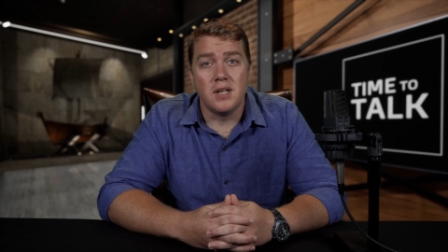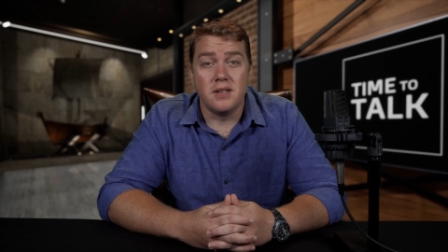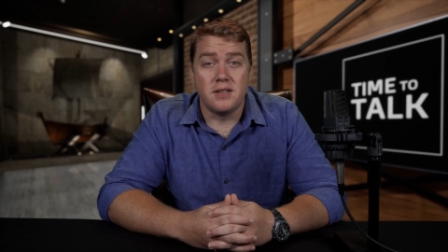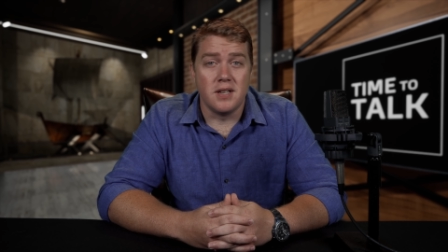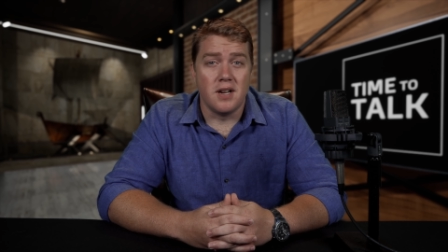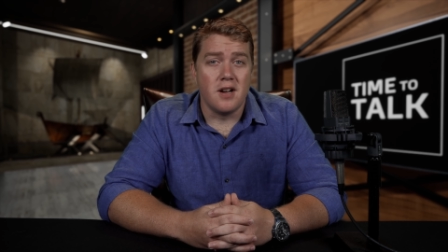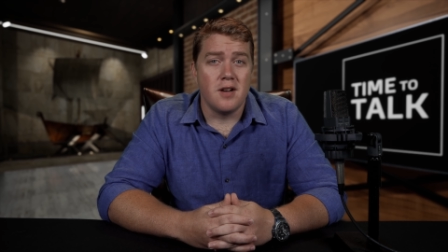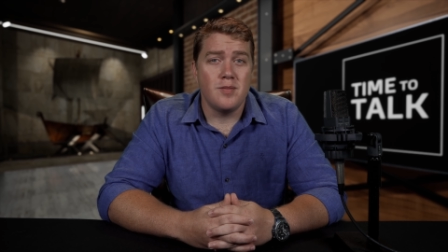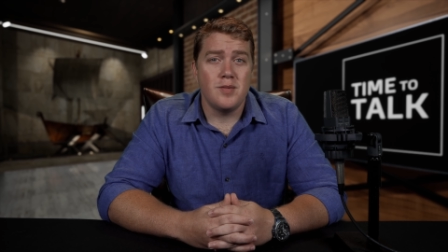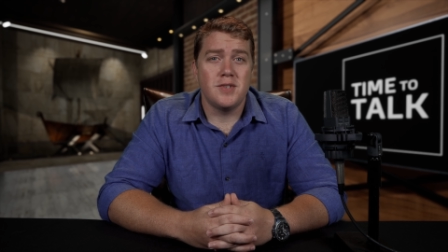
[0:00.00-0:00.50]

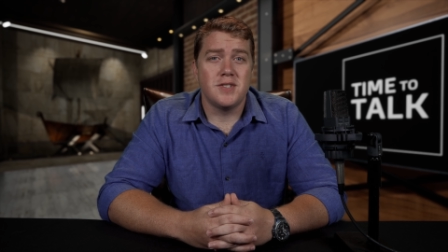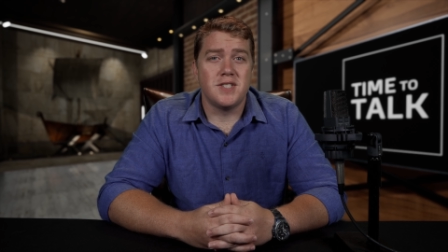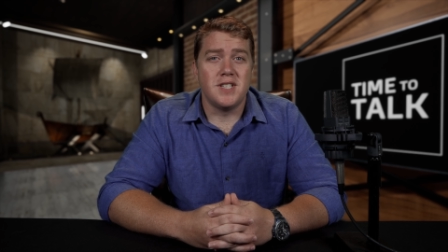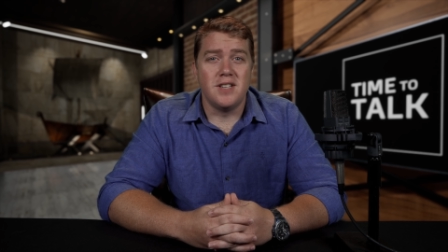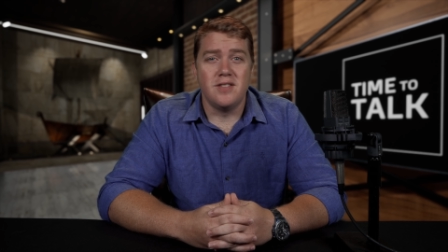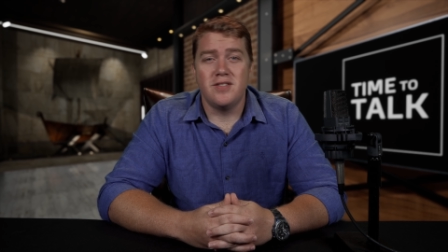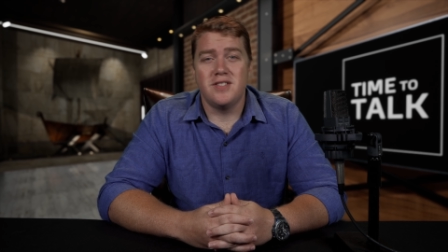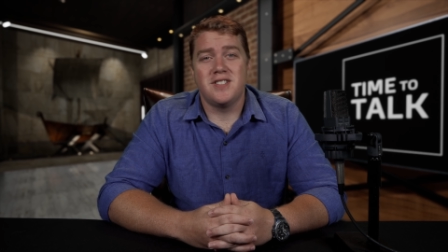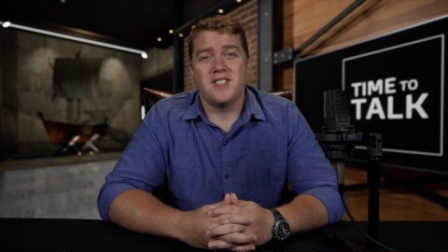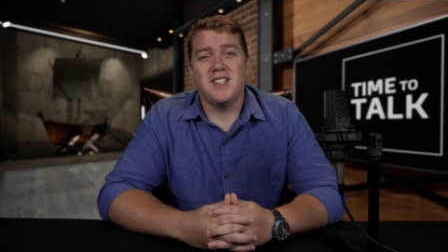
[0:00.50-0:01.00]
And
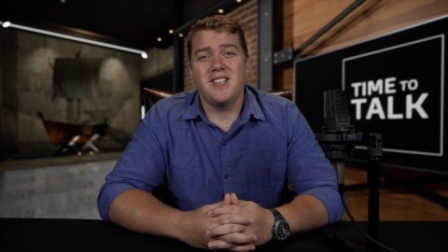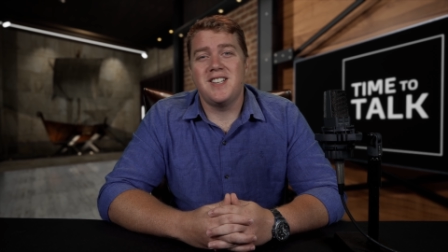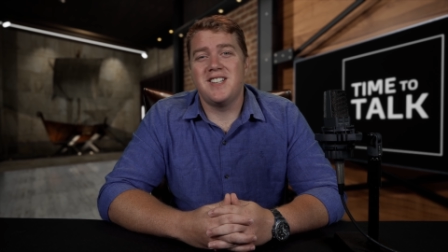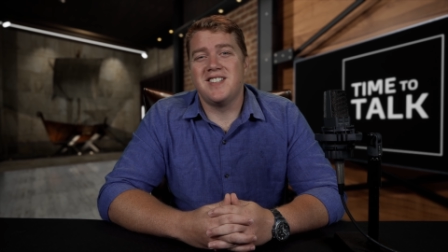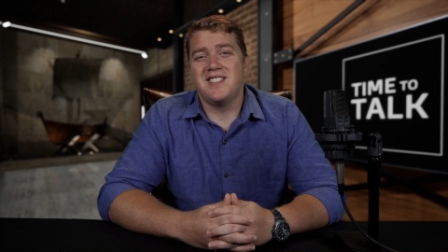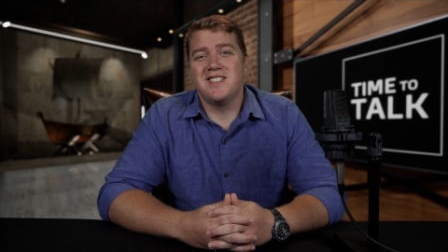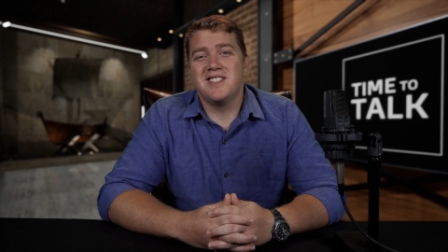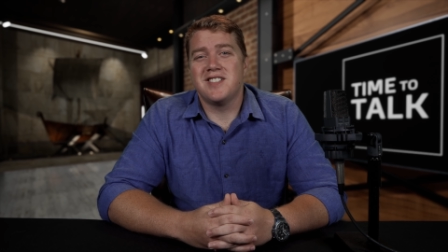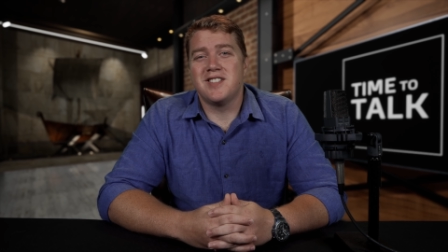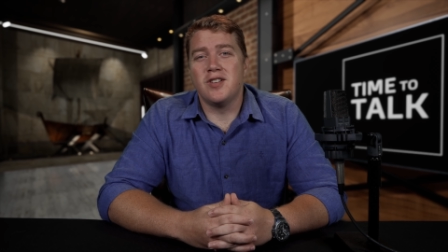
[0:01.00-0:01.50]
Thomas even
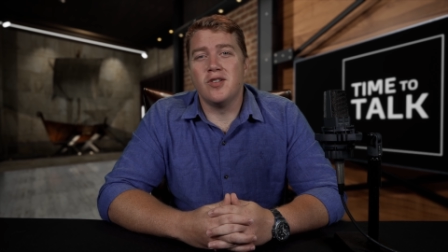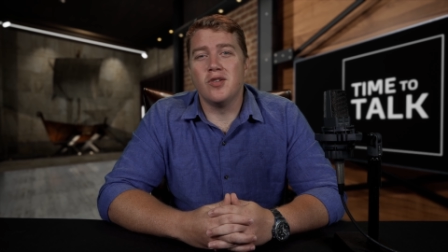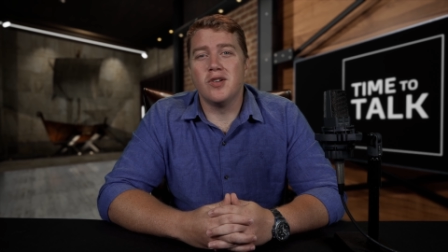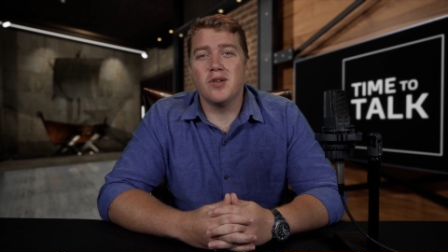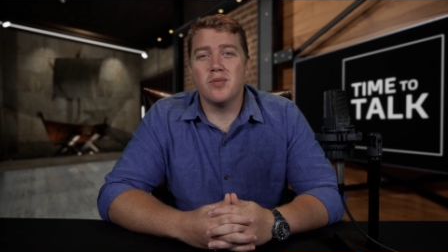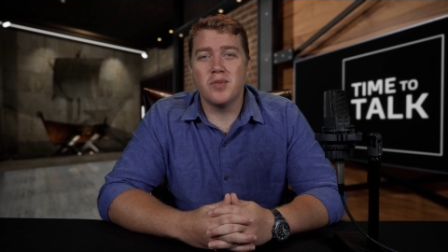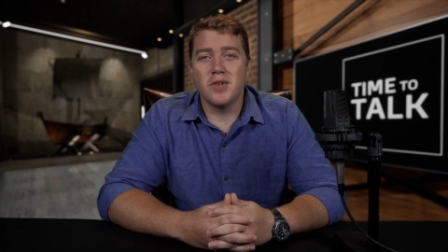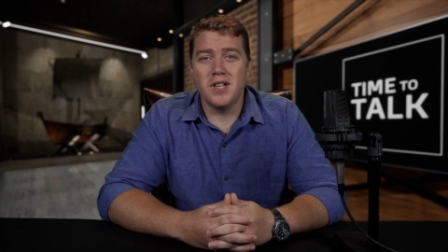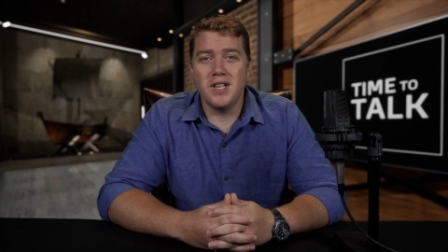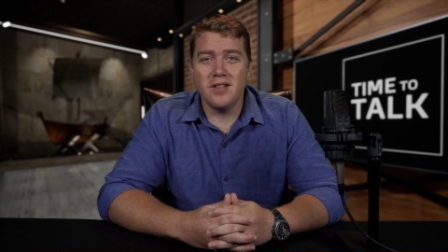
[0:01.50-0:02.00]
said, and
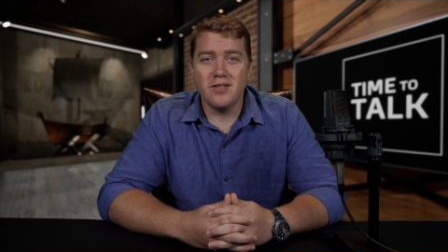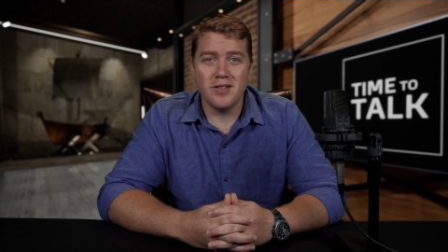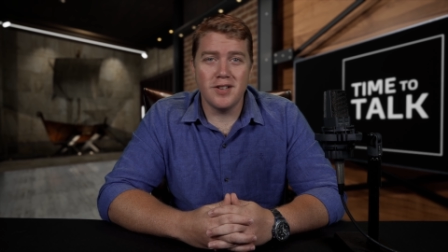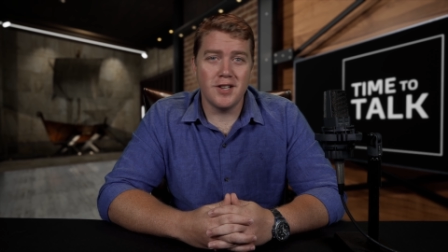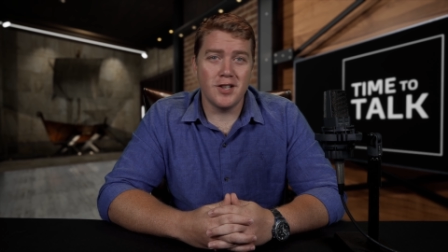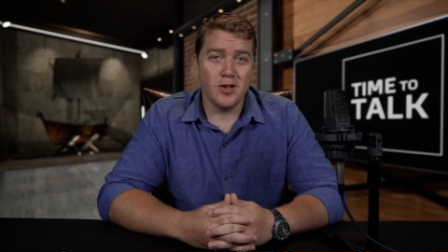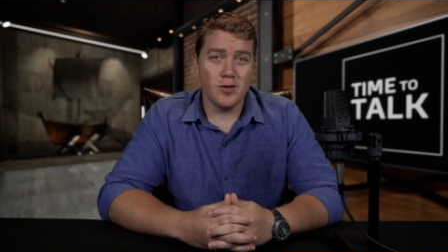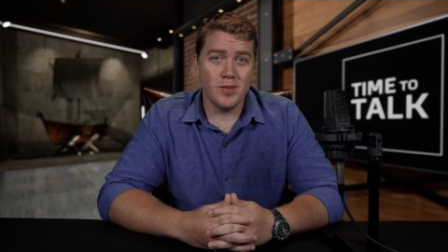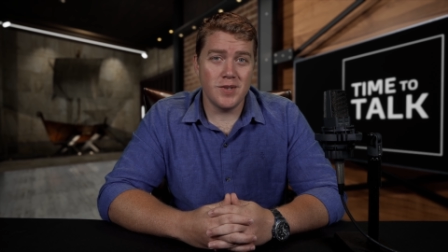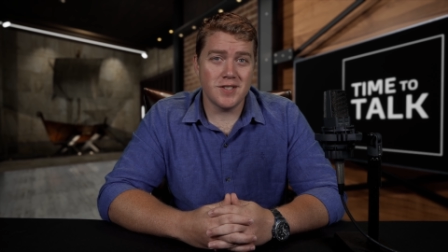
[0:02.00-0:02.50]
still don't believe,
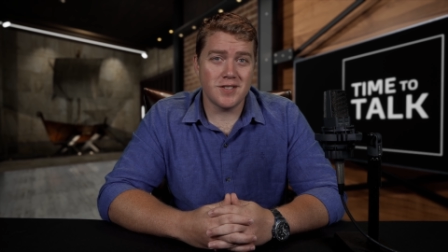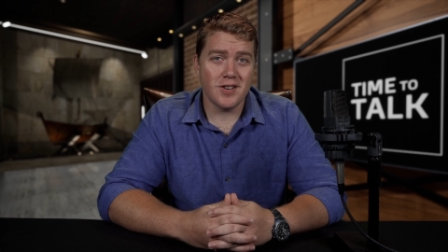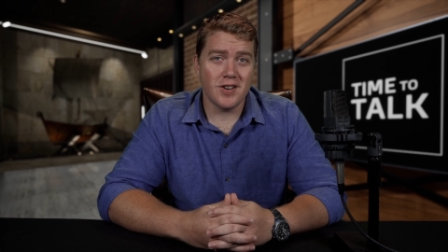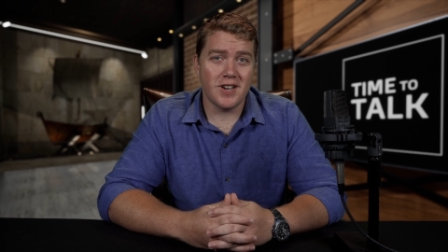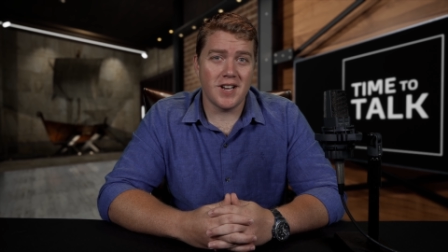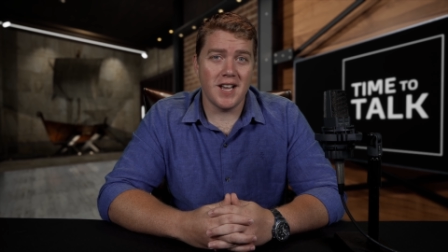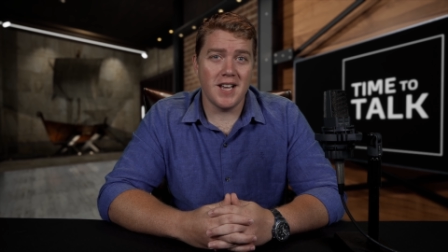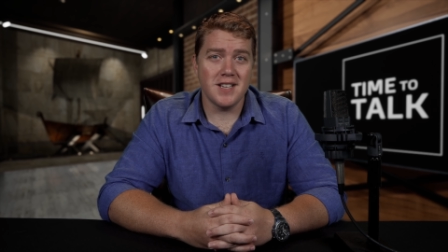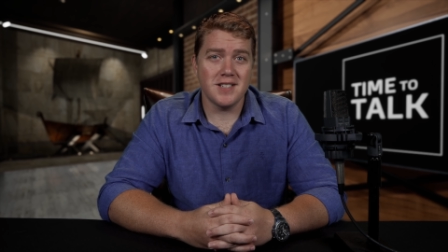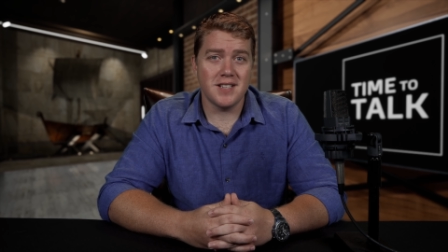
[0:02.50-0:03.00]
and a little bit
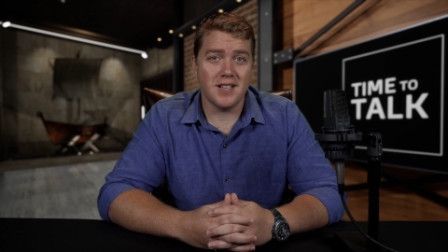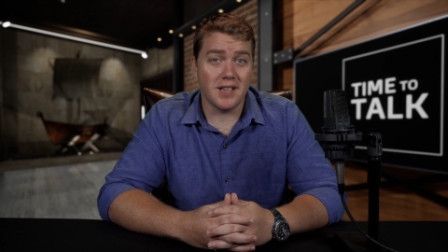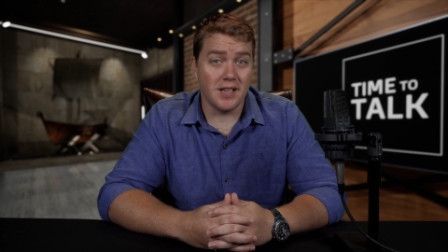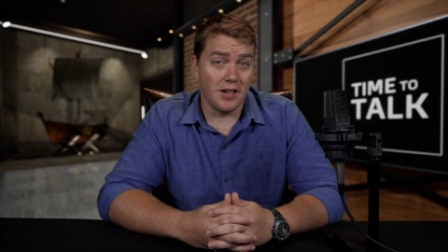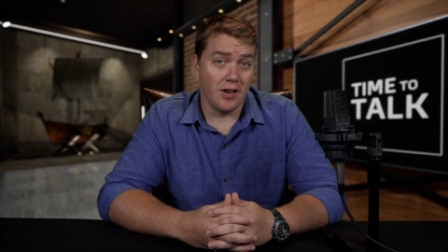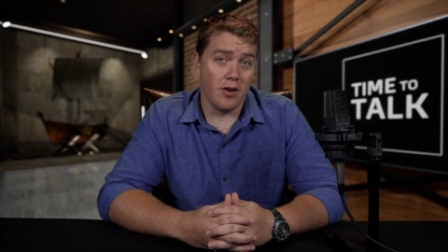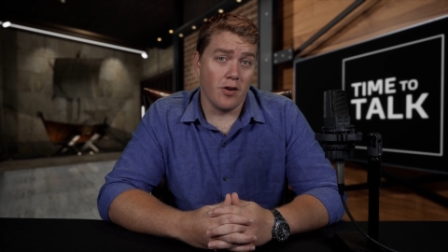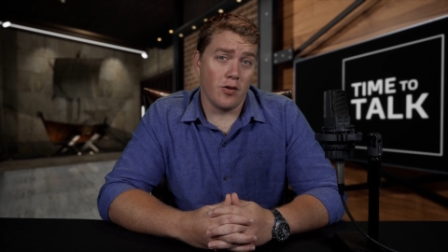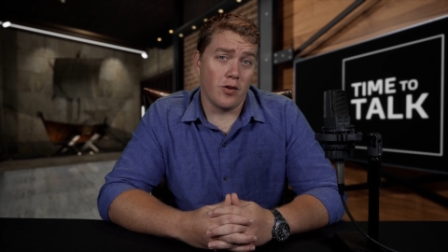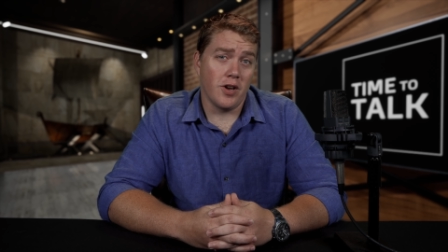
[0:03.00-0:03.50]

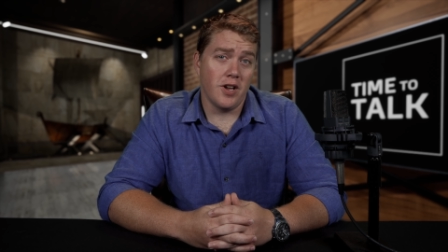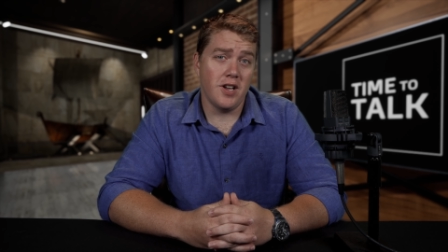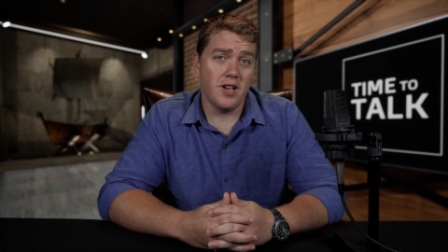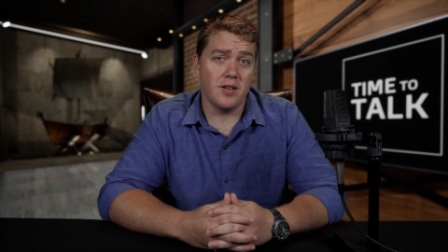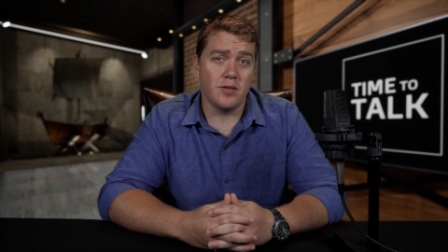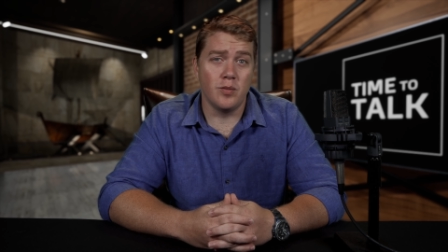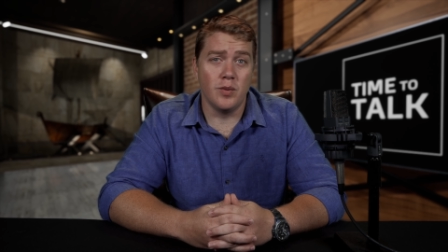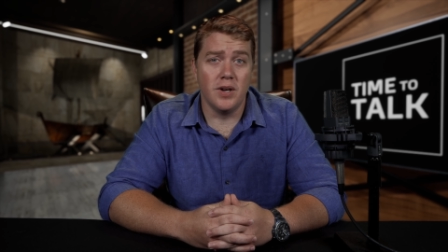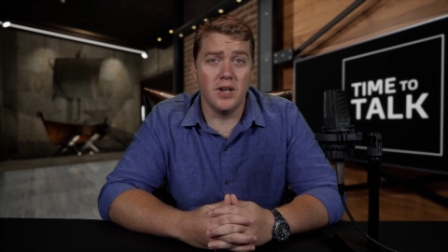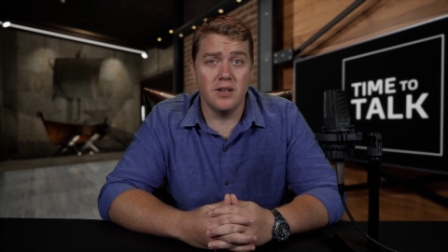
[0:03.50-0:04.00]
sarcastically,
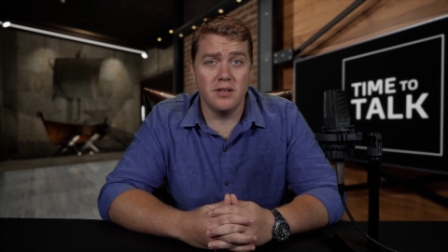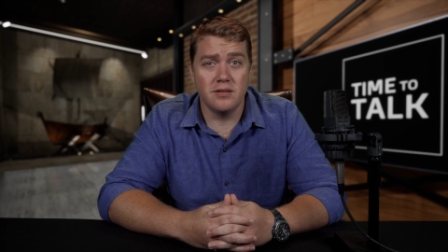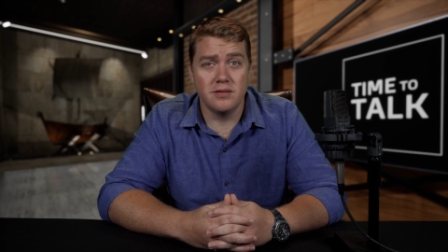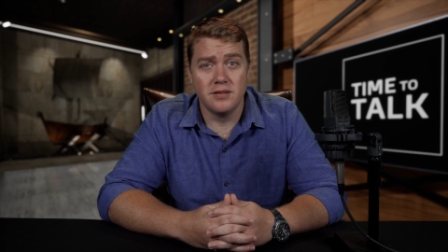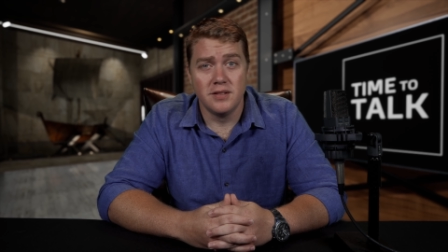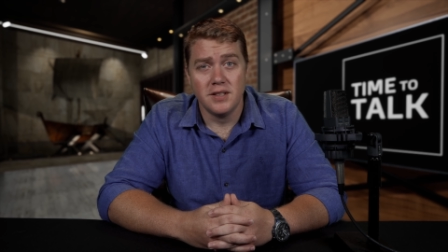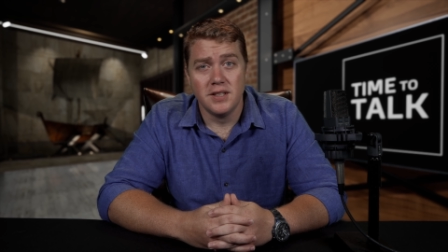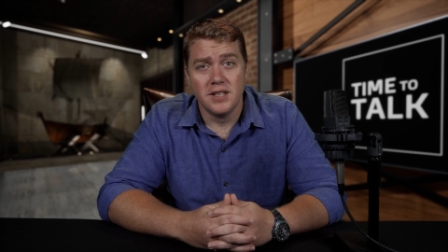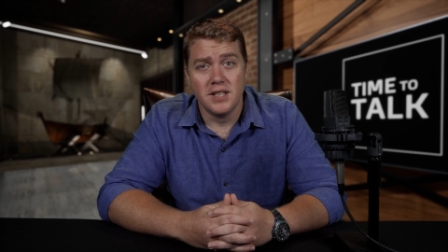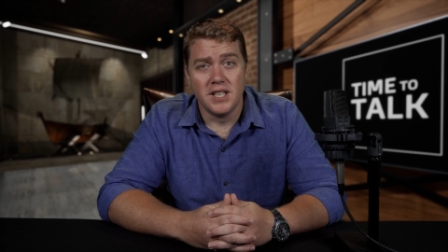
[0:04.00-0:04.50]
Okay,
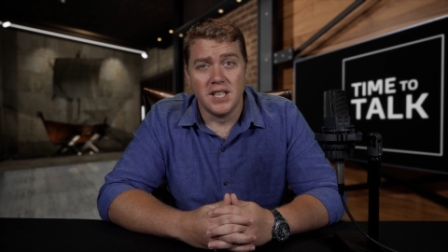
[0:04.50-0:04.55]
well,